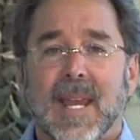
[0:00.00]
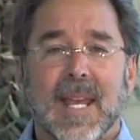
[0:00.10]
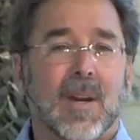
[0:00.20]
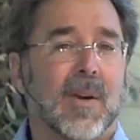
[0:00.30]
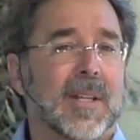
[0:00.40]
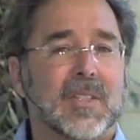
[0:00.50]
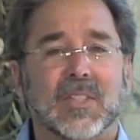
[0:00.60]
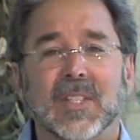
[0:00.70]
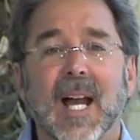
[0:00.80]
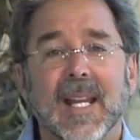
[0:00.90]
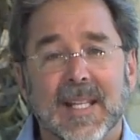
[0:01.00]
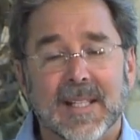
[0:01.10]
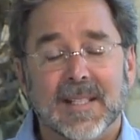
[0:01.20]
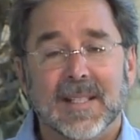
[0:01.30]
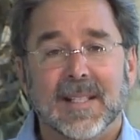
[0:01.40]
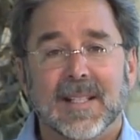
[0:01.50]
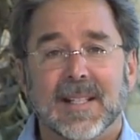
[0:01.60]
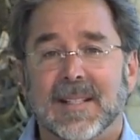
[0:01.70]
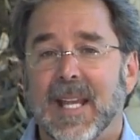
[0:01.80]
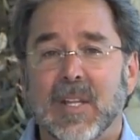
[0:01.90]
and are excited
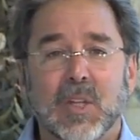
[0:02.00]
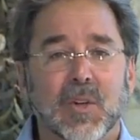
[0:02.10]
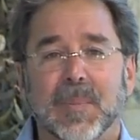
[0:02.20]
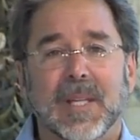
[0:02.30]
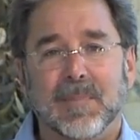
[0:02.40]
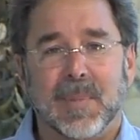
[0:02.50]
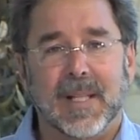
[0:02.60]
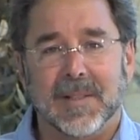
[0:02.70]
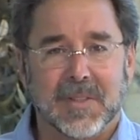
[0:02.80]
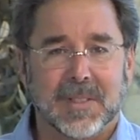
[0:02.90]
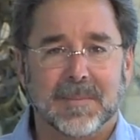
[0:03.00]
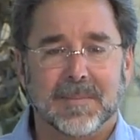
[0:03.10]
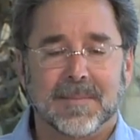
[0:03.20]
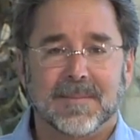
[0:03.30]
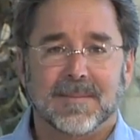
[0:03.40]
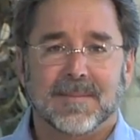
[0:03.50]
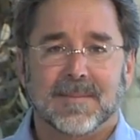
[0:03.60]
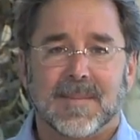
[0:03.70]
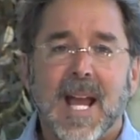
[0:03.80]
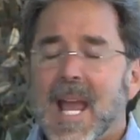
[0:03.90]
that you're being blessed.
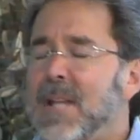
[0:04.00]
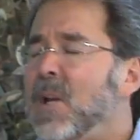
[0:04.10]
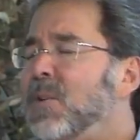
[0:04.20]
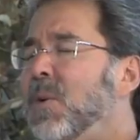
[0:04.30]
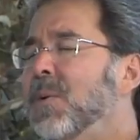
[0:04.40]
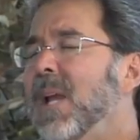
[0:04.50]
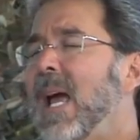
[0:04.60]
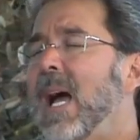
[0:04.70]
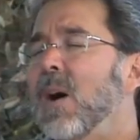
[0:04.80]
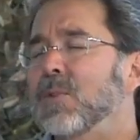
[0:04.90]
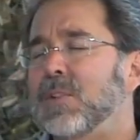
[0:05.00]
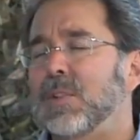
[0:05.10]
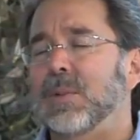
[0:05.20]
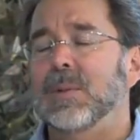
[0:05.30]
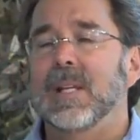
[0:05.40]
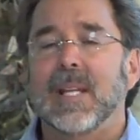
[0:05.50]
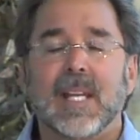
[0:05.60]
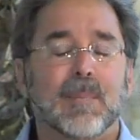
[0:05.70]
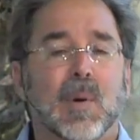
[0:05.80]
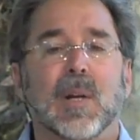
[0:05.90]
I, I, I don't know how to
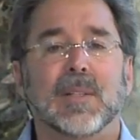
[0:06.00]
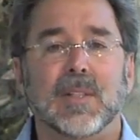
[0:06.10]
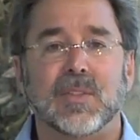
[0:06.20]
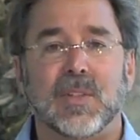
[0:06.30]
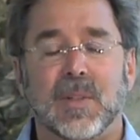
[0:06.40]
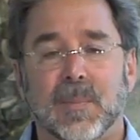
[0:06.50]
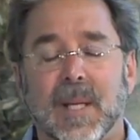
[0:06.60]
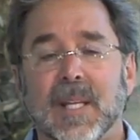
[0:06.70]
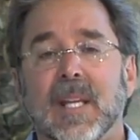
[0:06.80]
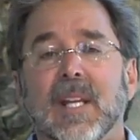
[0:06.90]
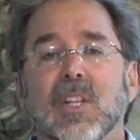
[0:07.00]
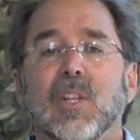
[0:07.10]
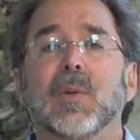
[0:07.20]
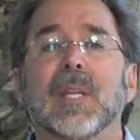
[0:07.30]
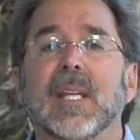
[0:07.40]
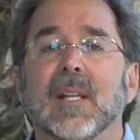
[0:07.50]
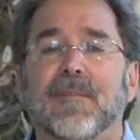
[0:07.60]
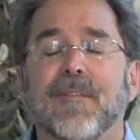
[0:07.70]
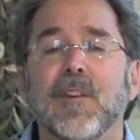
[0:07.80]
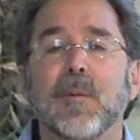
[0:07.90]
impart this to you, but you need a
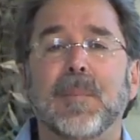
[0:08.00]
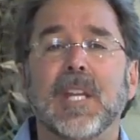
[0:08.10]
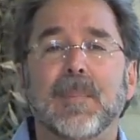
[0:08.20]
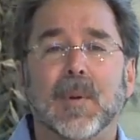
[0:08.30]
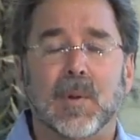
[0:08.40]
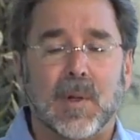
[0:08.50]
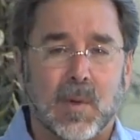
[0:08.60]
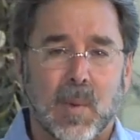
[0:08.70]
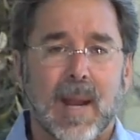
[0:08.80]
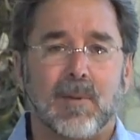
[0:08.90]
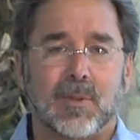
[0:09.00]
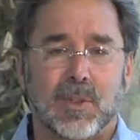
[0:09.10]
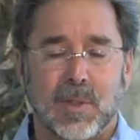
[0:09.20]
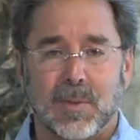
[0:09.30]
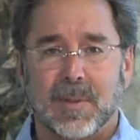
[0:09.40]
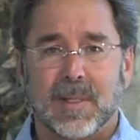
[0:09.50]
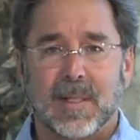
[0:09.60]
few people around you